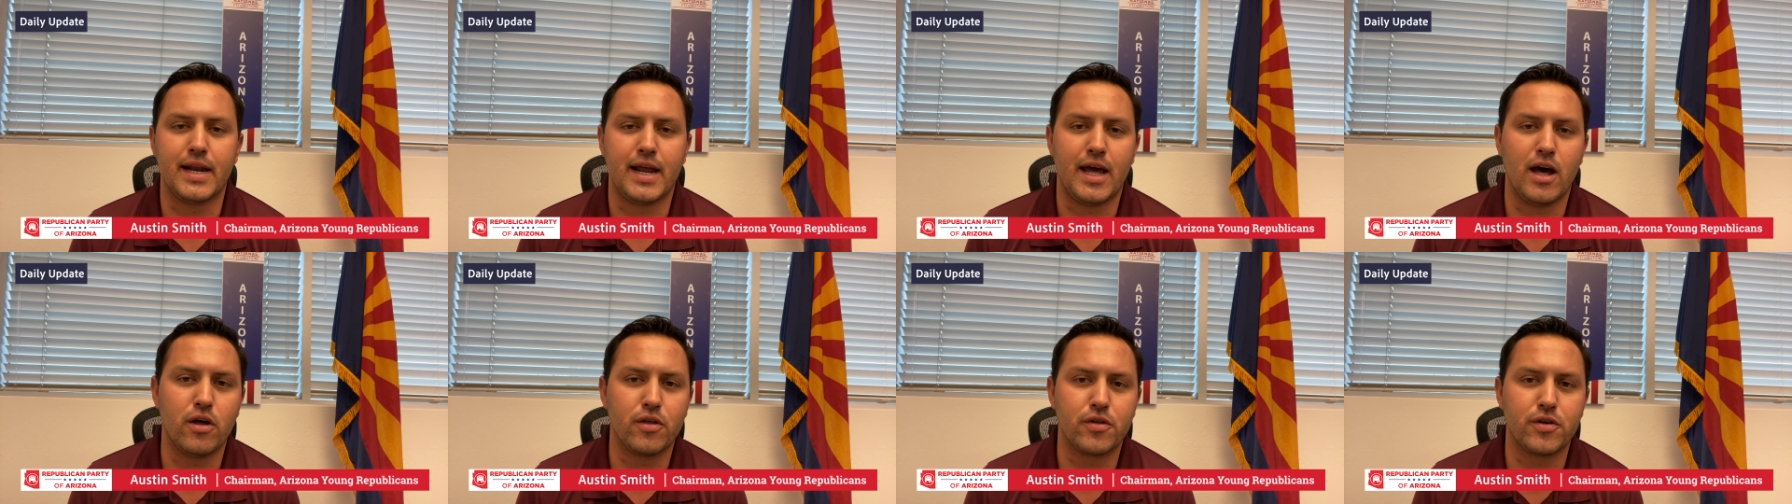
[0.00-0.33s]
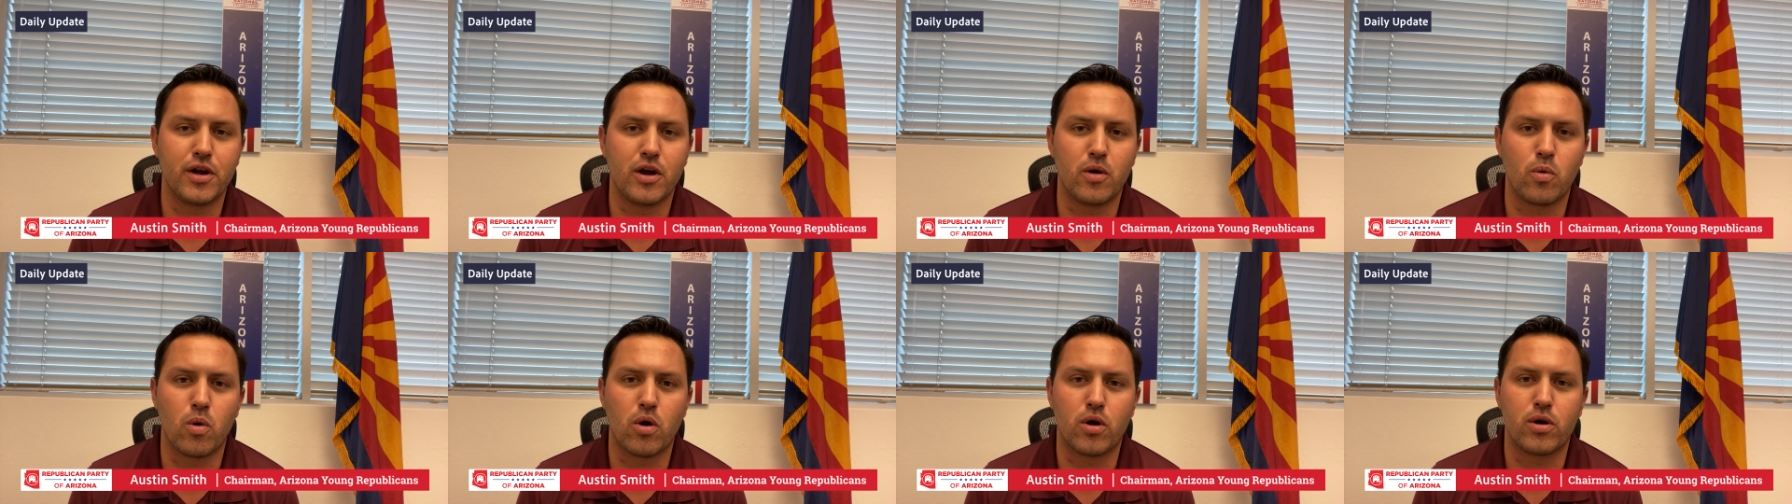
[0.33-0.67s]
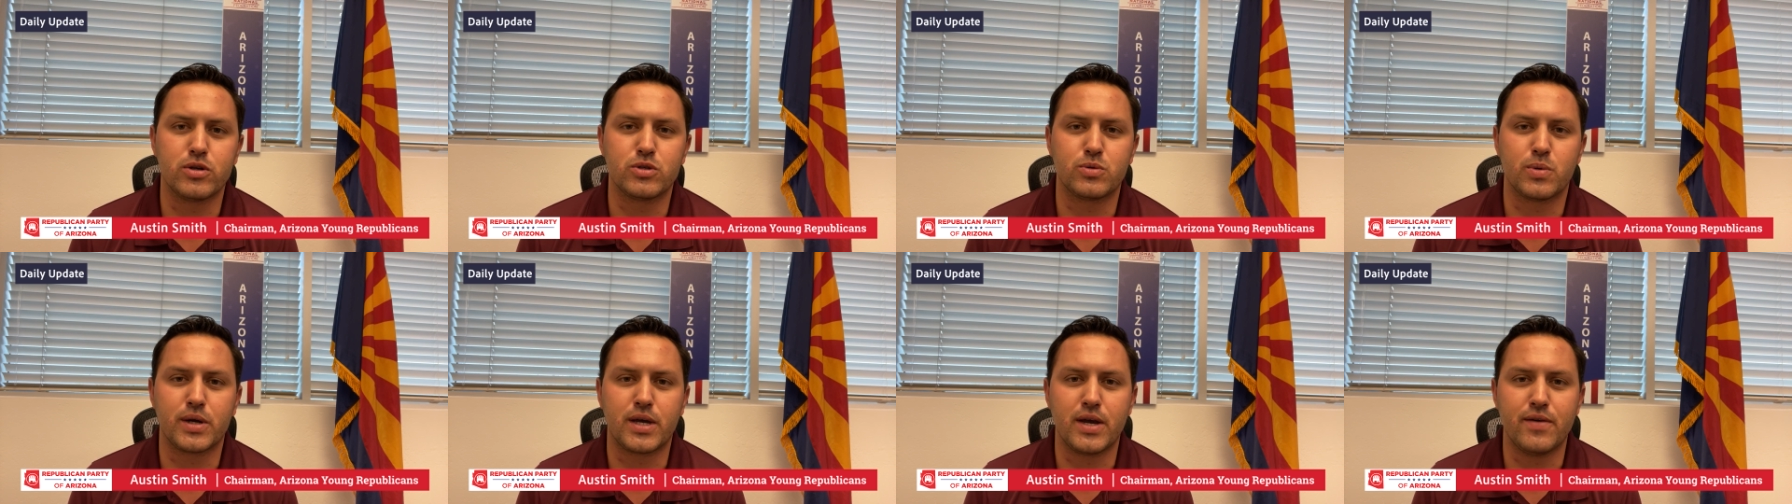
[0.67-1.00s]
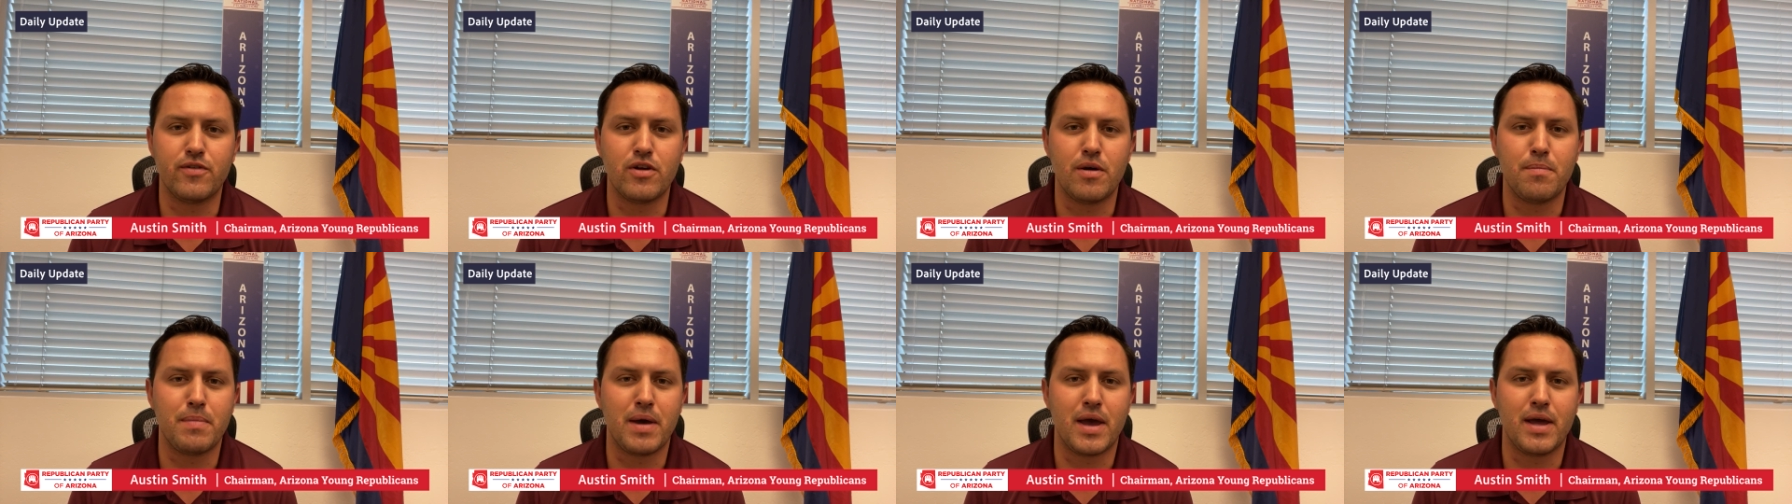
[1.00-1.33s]
healthcare workers were
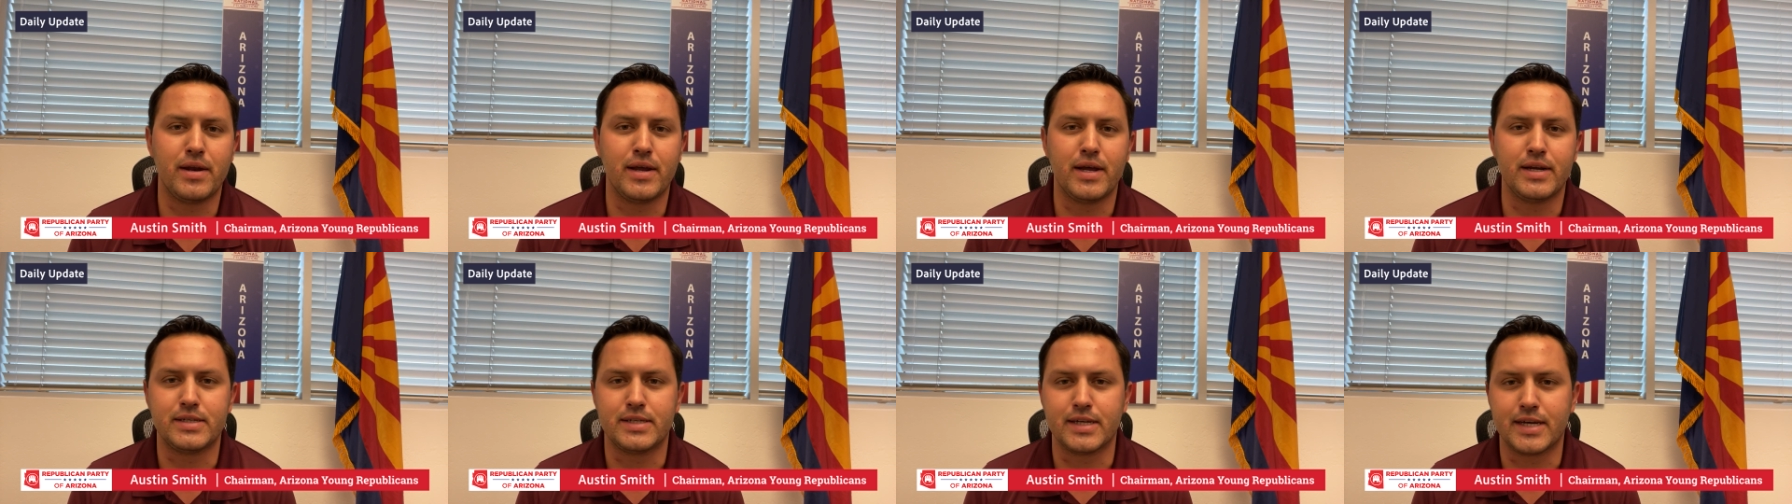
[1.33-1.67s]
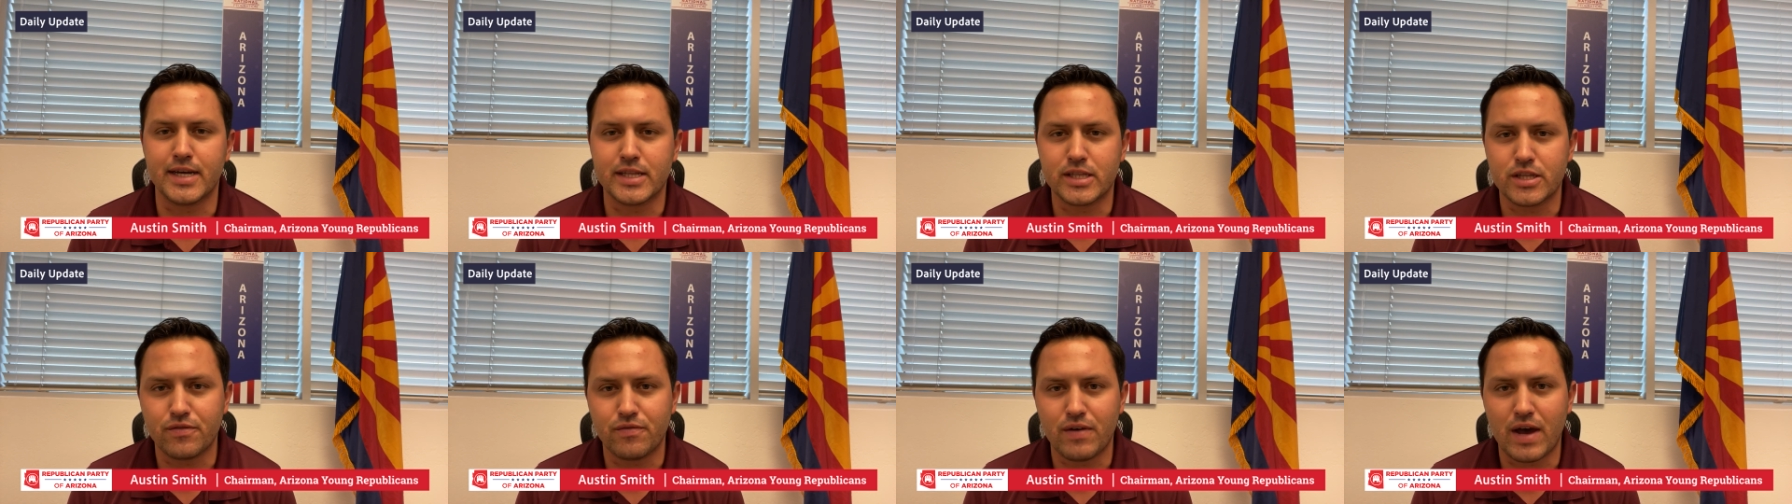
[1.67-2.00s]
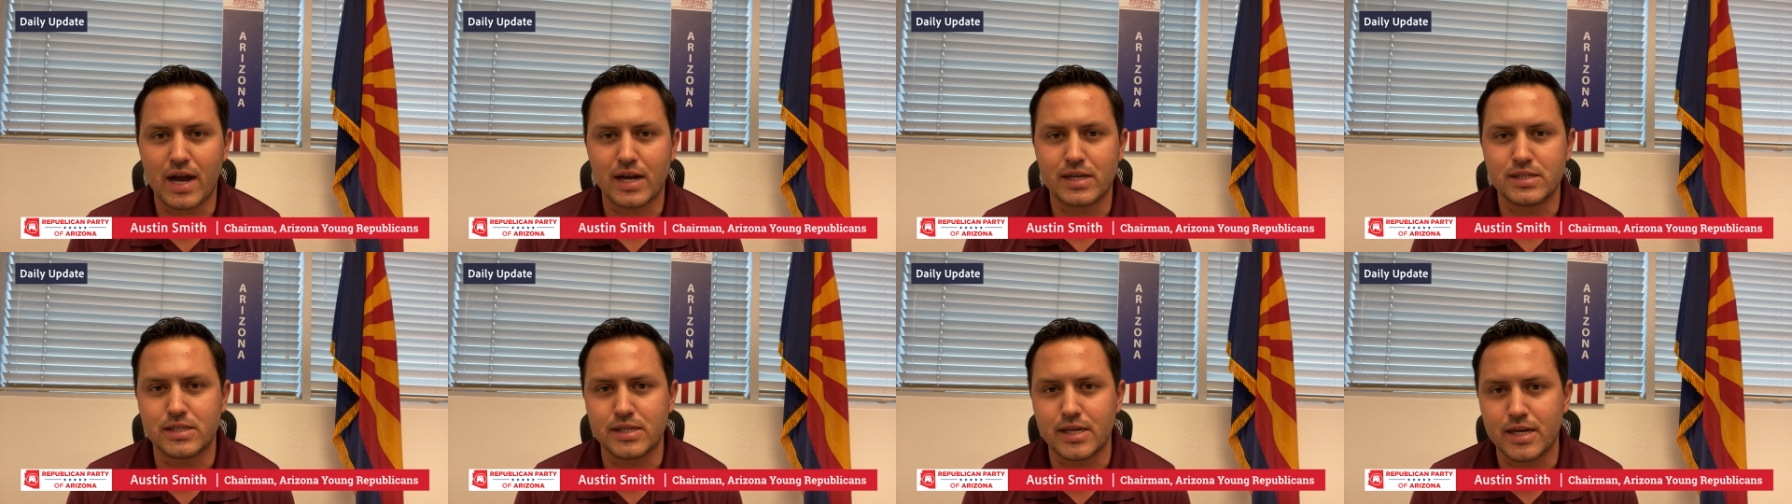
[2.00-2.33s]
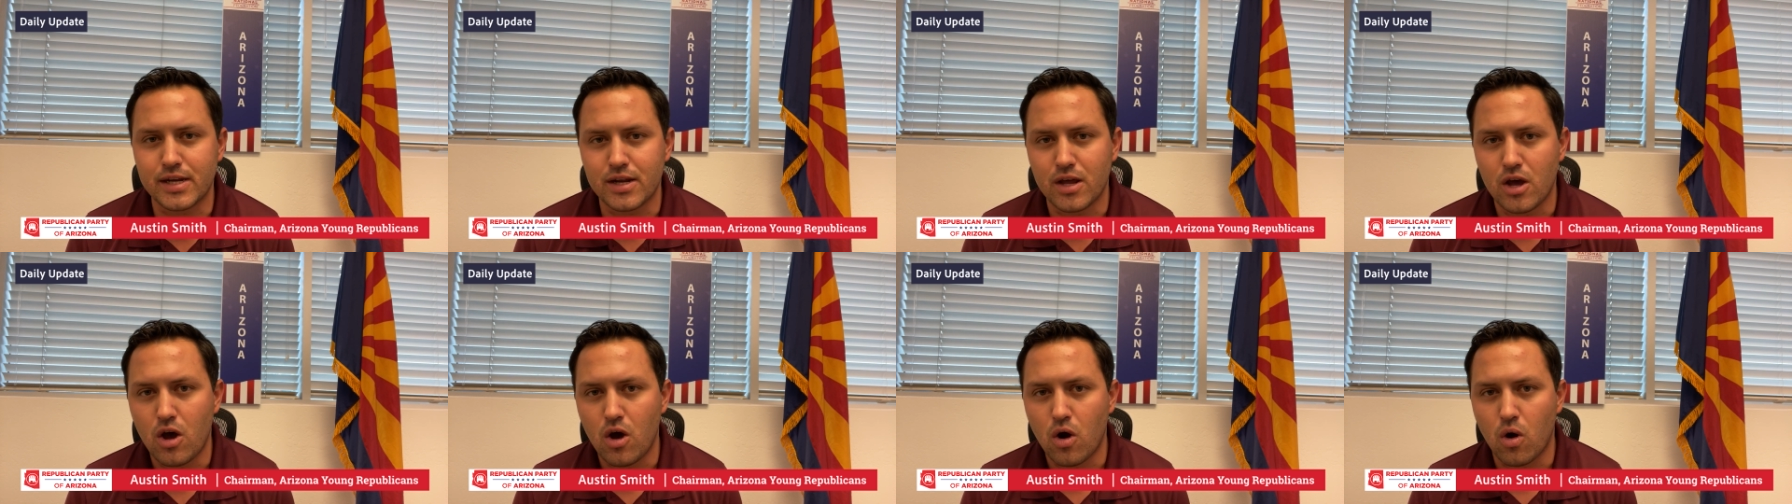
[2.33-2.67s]
given a mandate to get the
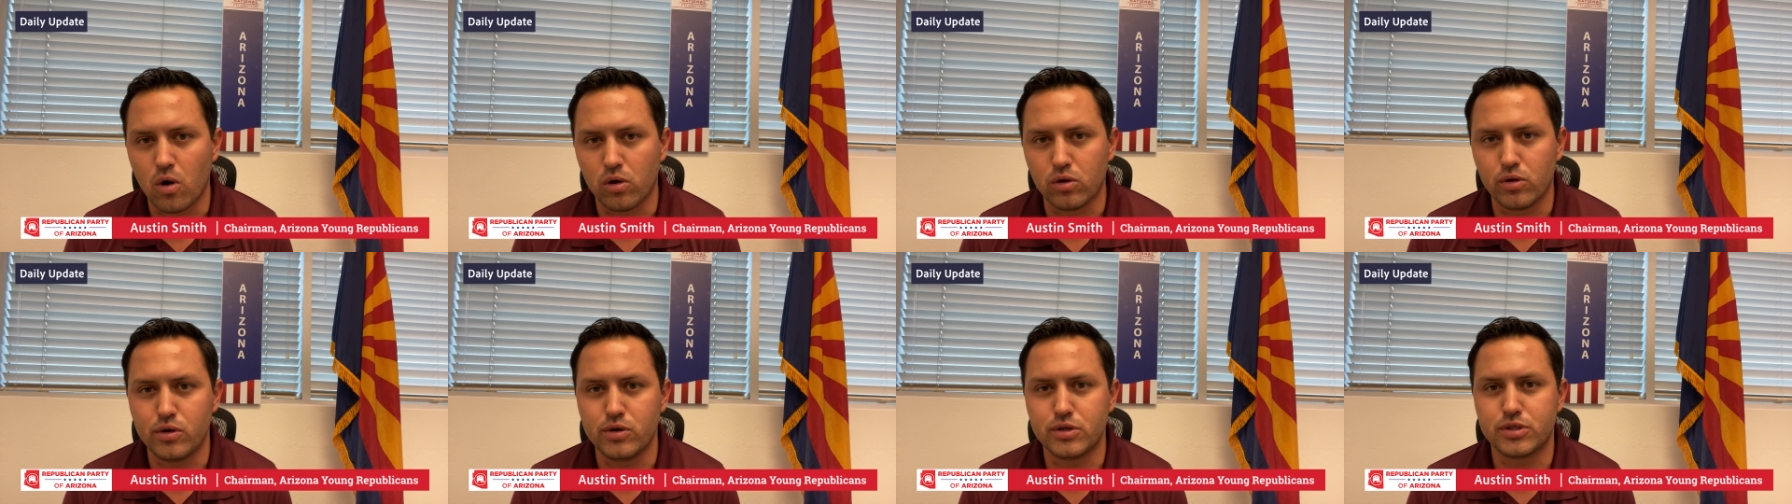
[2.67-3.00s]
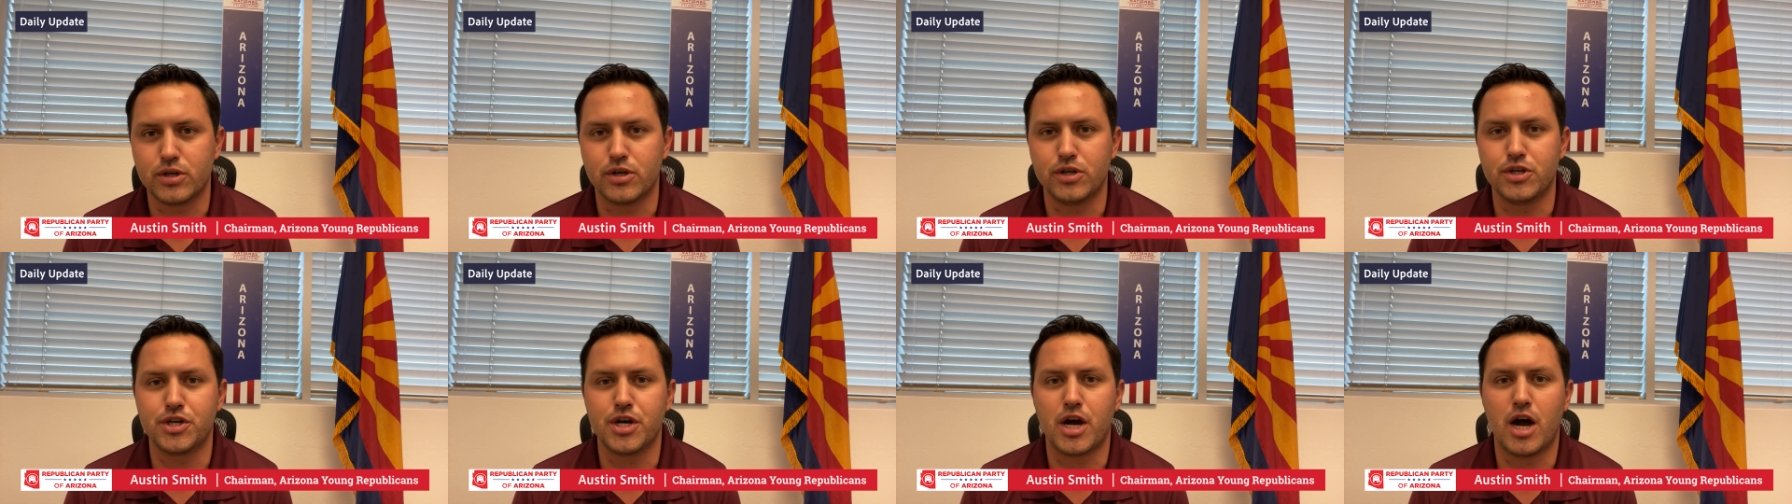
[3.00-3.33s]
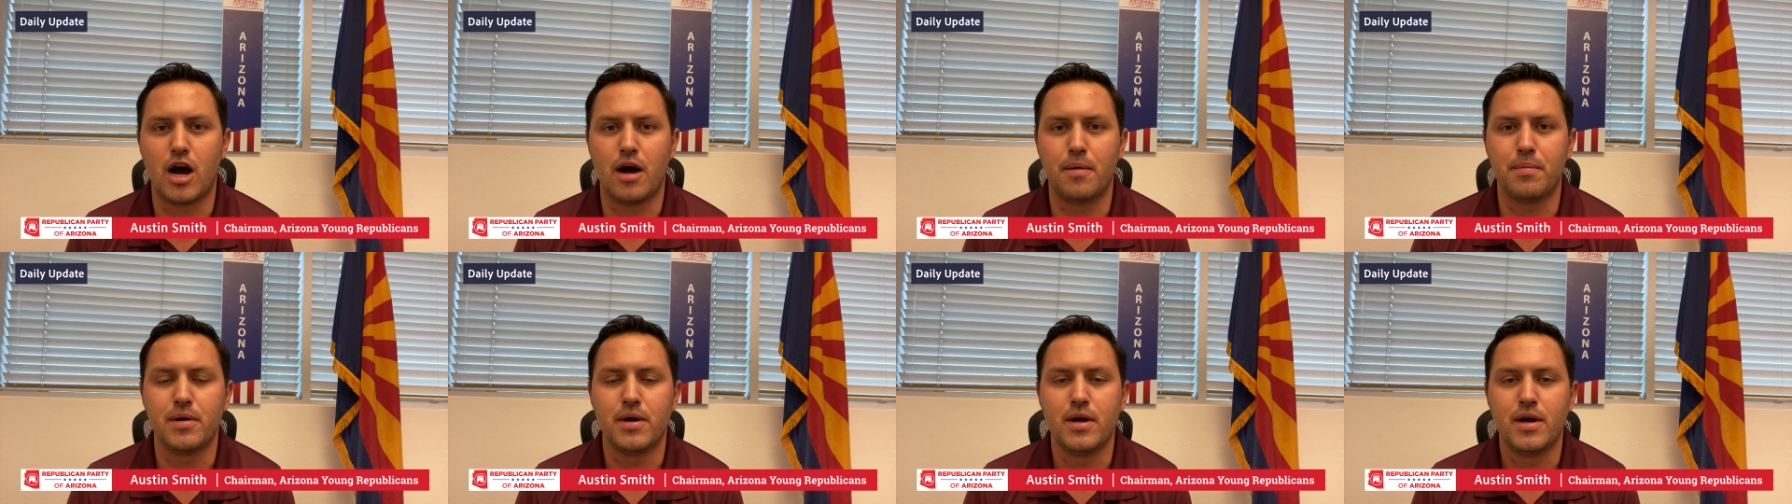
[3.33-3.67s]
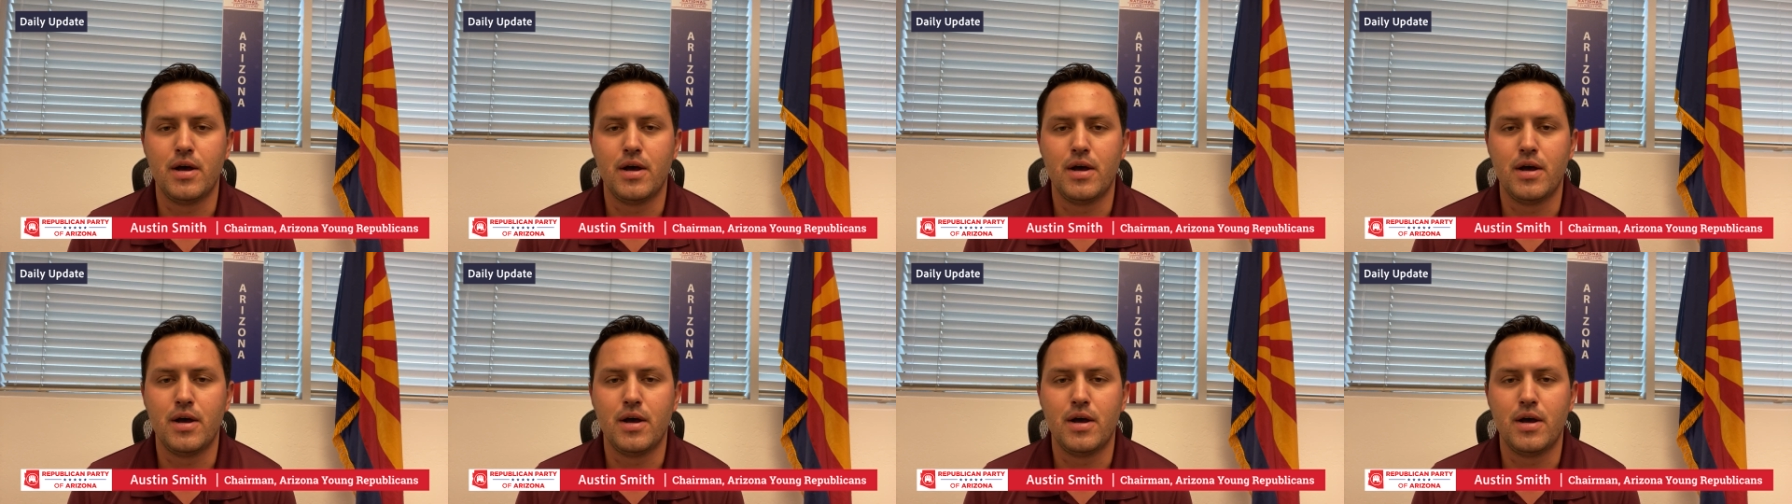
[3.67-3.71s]
vaccine or lose their job.